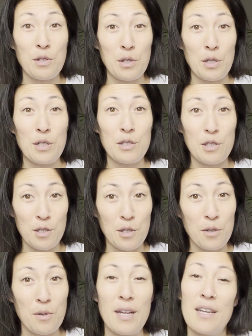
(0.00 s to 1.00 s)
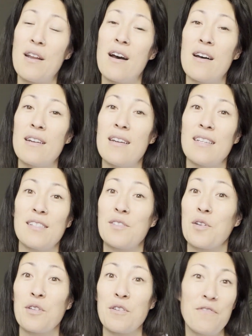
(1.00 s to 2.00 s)
good to you and not
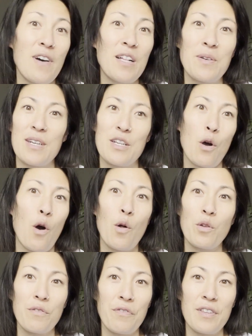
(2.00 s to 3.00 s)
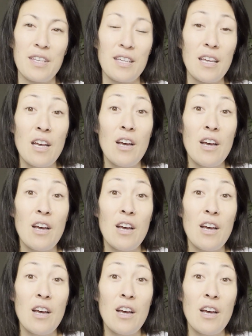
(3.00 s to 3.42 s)
necessarily following all of the